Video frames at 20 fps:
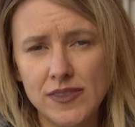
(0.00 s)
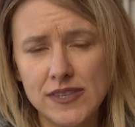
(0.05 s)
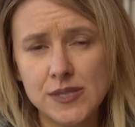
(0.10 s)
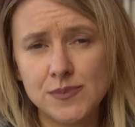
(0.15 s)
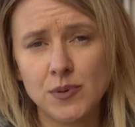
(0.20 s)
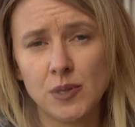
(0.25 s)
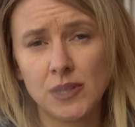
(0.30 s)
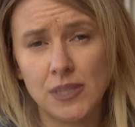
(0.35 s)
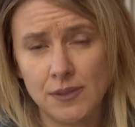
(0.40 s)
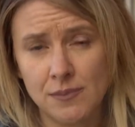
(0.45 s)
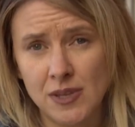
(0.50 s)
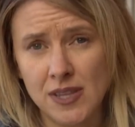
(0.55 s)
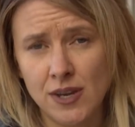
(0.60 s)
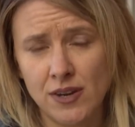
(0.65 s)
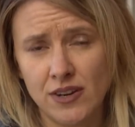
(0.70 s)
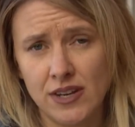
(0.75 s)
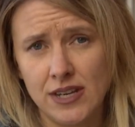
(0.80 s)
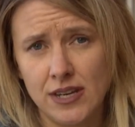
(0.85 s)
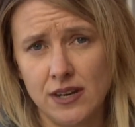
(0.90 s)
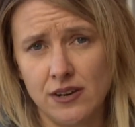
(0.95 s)
this
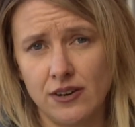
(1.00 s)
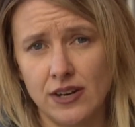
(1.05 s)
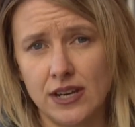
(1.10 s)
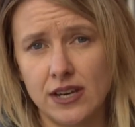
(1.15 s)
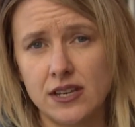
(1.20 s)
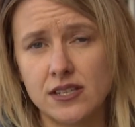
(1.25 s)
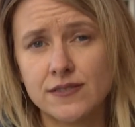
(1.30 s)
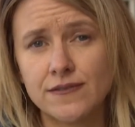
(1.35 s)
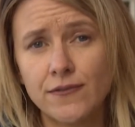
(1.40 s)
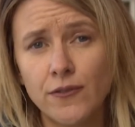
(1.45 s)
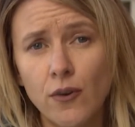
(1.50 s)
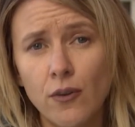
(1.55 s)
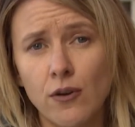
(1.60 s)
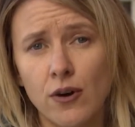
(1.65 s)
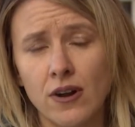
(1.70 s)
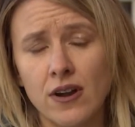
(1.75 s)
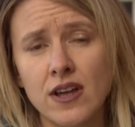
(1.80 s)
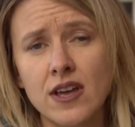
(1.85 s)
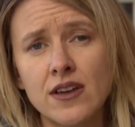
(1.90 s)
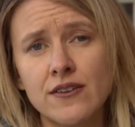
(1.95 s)
preliminary hearing is
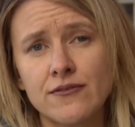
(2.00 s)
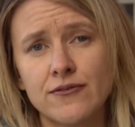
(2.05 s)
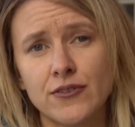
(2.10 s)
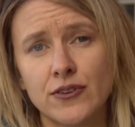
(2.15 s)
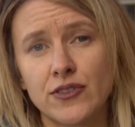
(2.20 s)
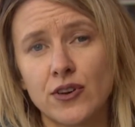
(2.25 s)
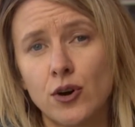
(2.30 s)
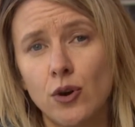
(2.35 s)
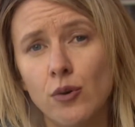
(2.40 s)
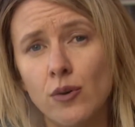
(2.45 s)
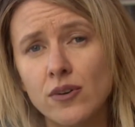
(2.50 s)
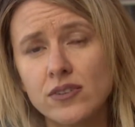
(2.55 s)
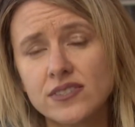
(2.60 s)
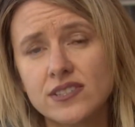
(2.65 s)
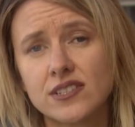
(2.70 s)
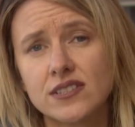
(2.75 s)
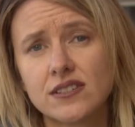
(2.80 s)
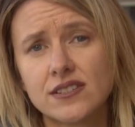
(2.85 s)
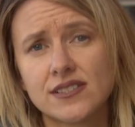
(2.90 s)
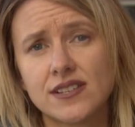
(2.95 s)
for the
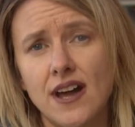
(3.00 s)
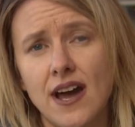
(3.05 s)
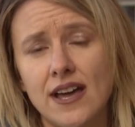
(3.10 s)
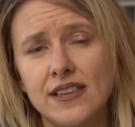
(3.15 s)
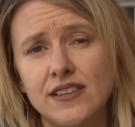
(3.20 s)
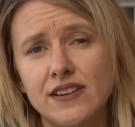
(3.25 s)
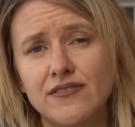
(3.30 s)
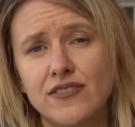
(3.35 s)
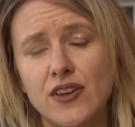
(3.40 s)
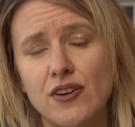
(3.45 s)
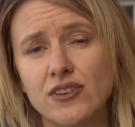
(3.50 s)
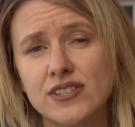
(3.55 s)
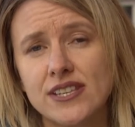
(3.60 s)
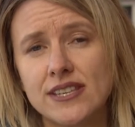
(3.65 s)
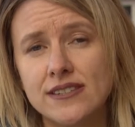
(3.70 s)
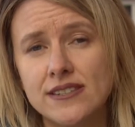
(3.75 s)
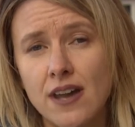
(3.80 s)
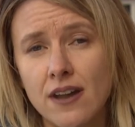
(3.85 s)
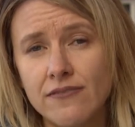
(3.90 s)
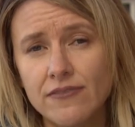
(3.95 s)
courts to decide if there is
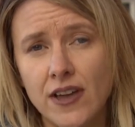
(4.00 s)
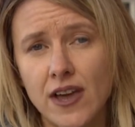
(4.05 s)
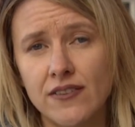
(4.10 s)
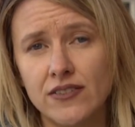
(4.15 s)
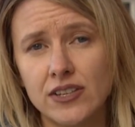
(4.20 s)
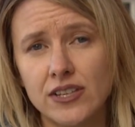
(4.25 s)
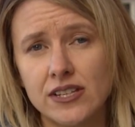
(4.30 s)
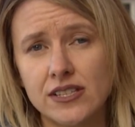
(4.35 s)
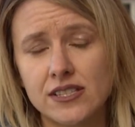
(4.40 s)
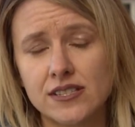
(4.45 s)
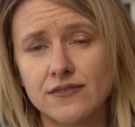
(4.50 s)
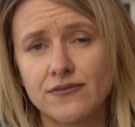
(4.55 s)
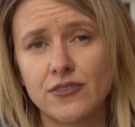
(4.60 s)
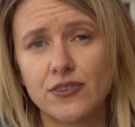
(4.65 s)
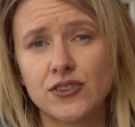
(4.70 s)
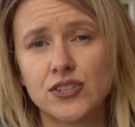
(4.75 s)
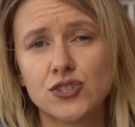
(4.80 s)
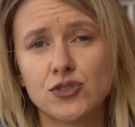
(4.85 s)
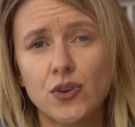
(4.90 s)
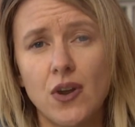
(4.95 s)
enough evidence
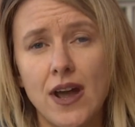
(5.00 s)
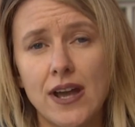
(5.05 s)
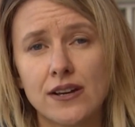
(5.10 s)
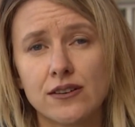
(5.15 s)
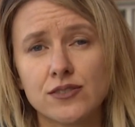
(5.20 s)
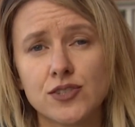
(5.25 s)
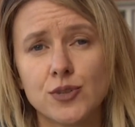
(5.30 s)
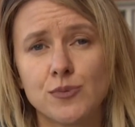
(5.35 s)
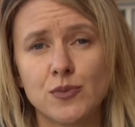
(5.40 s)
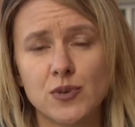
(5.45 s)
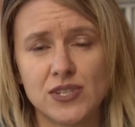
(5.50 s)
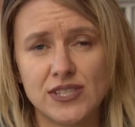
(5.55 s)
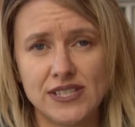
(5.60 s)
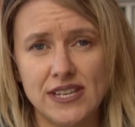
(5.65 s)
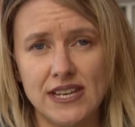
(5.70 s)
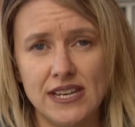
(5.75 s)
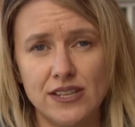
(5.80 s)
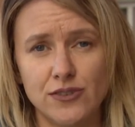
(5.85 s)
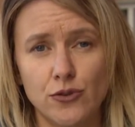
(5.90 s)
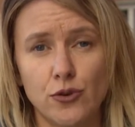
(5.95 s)
for the trial to
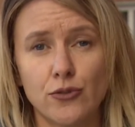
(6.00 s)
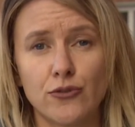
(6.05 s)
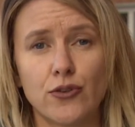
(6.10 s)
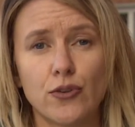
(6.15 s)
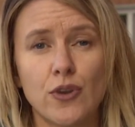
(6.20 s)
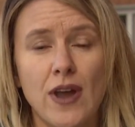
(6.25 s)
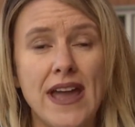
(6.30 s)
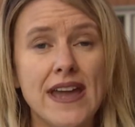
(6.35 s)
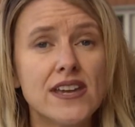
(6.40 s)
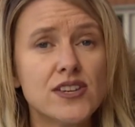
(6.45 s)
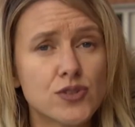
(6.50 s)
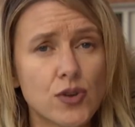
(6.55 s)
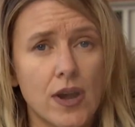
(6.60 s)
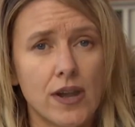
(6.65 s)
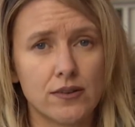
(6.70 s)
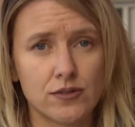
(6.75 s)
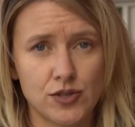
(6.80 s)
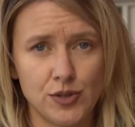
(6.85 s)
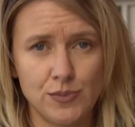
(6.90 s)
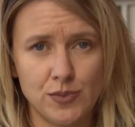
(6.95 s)
proceed or for a
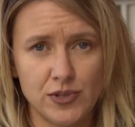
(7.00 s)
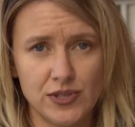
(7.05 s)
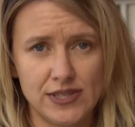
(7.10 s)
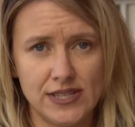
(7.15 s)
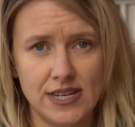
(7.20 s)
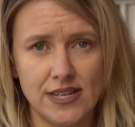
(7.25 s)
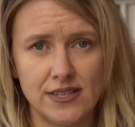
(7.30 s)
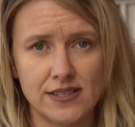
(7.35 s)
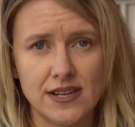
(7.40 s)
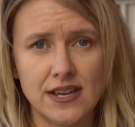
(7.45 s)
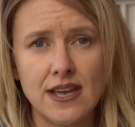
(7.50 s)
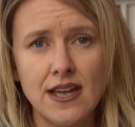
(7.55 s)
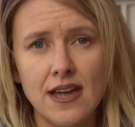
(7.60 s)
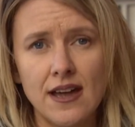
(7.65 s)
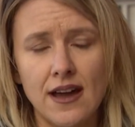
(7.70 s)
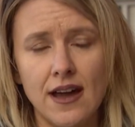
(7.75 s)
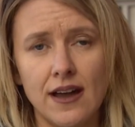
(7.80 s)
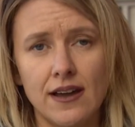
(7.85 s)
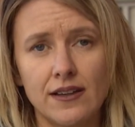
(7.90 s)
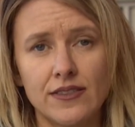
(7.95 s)
trial to proceed.
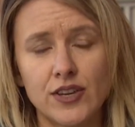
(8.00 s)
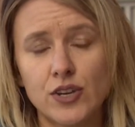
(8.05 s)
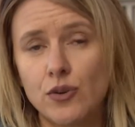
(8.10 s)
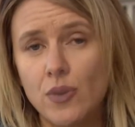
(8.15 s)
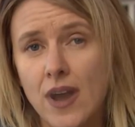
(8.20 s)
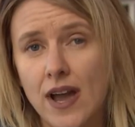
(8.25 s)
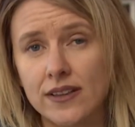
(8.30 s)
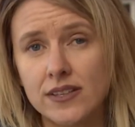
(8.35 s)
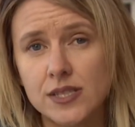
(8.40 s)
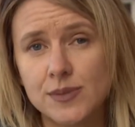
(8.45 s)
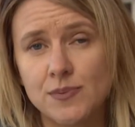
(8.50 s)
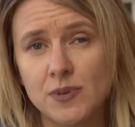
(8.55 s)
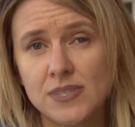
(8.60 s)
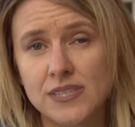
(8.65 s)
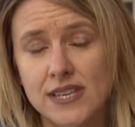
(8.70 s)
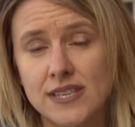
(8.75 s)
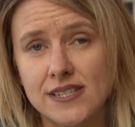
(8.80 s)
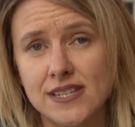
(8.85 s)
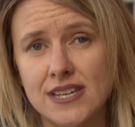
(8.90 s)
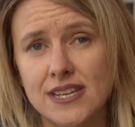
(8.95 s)
The Crown is
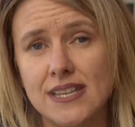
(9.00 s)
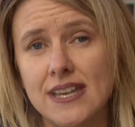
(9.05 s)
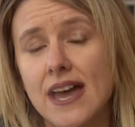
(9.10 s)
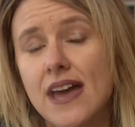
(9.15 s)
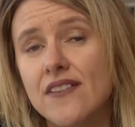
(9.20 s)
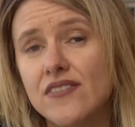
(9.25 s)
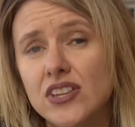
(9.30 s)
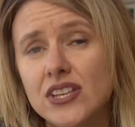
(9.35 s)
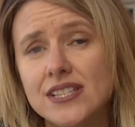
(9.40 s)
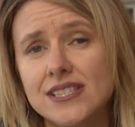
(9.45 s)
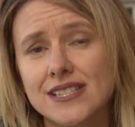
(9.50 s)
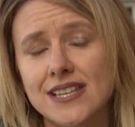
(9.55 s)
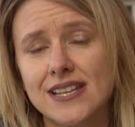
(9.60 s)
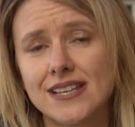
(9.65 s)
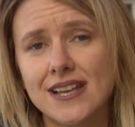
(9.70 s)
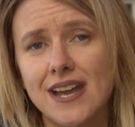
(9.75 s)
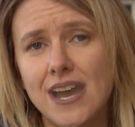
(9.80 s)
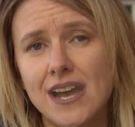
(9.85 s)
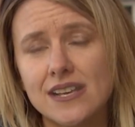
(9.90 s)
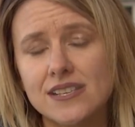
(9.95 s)
presenting the evidence that
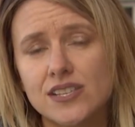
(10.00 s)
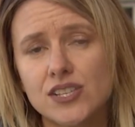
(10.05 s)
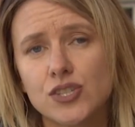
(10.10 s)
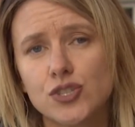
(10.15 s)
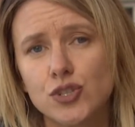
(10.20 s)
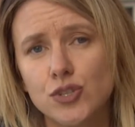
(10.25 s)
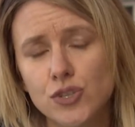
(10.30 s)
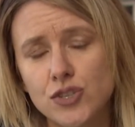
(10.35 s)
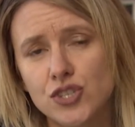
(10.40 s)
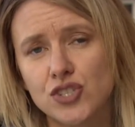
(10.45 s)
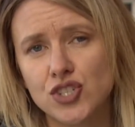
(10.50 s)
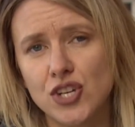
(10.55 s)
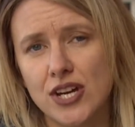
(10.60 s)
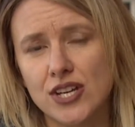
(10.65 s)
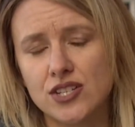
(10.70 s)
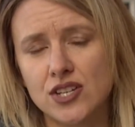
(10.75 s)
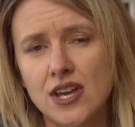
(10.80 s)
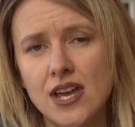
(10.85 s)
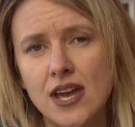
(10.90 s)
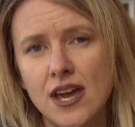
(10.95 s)
it has to the
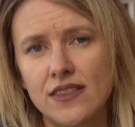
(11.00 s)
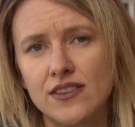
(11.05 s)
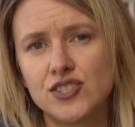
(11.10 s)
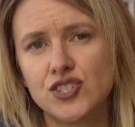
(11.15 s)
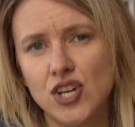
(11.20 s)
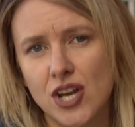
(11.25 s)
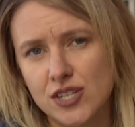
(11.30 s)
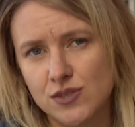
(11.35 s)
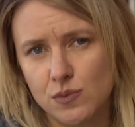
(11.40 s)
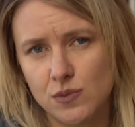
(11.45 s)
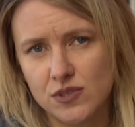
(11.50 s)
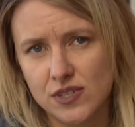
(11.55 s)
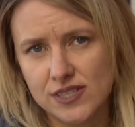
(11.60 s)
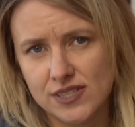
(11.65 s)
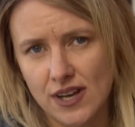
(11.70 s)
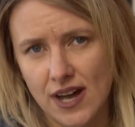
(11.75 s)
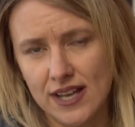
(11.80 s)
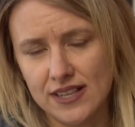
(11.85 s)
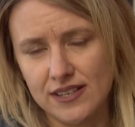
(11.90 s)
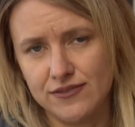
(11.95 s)
judge, and the judge will
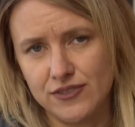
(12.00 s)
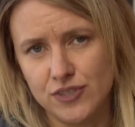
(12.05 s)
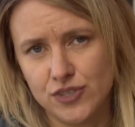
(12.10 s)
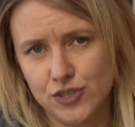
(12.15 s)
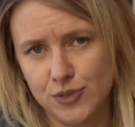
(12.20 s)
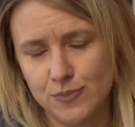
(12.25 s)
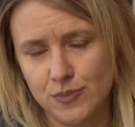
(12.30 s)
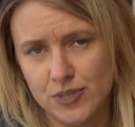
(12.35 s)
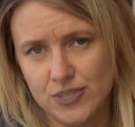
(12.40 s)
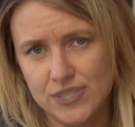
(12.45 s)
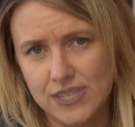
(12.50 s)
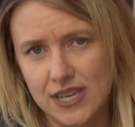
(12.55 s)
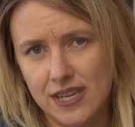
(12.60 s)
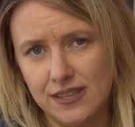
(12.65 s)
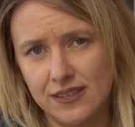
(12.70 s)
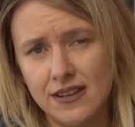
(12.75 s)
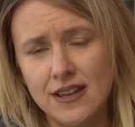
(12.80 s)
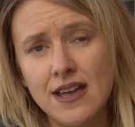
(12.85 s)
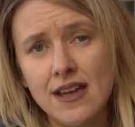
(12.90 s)
decide if it should proceed.